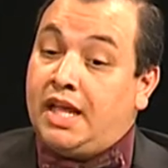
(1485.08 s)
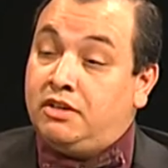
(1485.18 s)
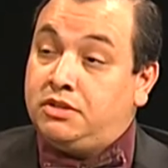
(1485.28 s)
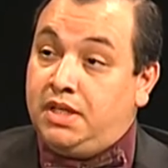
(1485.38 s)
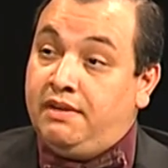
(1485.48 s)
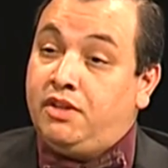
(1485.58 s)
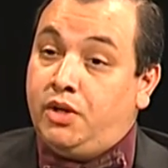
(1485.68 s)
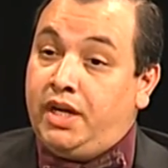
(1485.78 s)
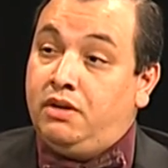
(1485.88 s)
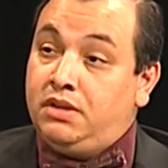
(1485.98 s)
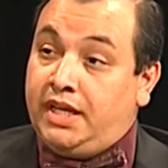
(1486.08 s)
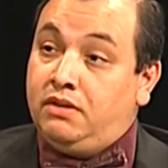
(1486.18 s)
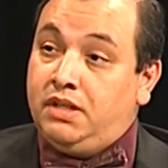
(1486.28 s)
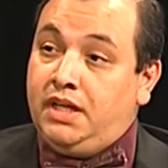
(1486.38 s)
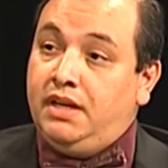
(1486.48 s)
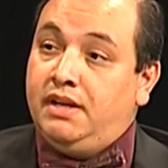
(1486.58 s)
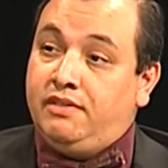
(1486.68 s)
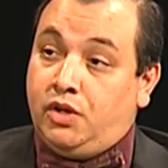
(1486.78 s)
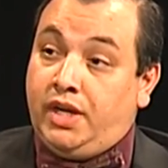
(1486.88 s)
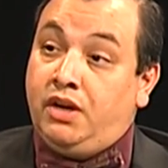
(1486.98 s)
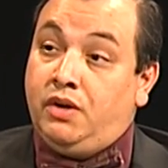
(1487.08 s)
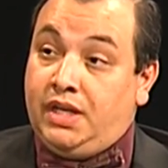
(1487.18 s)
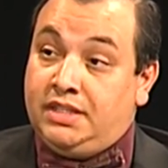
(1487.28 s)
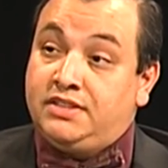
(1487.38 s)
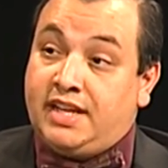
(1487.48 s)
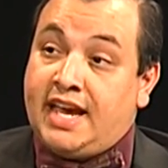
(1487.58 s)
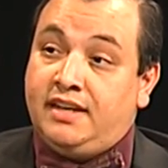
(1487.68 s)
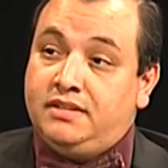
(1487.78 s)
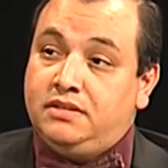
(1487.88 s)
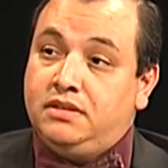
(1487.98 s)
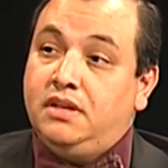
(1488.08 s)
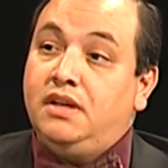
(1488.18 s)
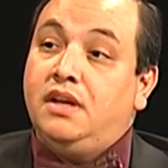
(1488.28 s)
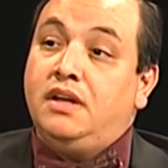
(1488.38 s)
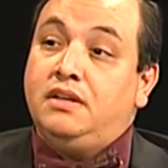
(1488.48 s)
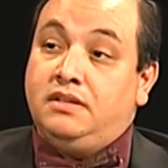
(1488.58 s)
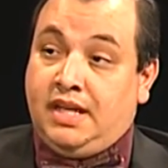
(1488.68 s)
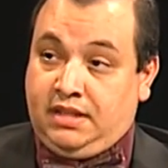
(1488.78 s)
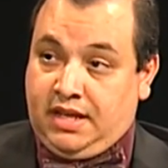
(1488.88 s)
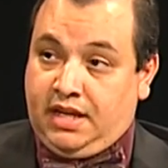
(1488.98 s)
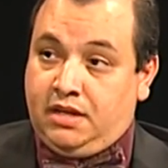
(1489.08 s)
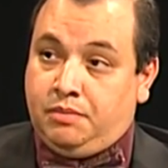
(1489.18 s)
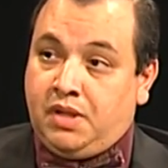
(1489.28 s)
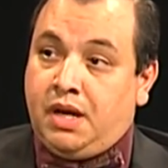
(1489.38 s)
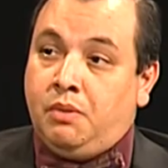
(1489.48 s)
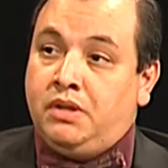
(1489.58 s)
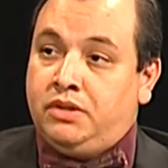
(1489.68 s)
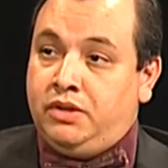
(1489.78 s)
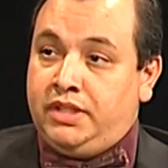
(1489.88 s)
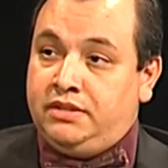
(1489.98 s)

allowed, to- if they're here legally, if mm-hmm. they're here in status, ah. then they can apply while they're in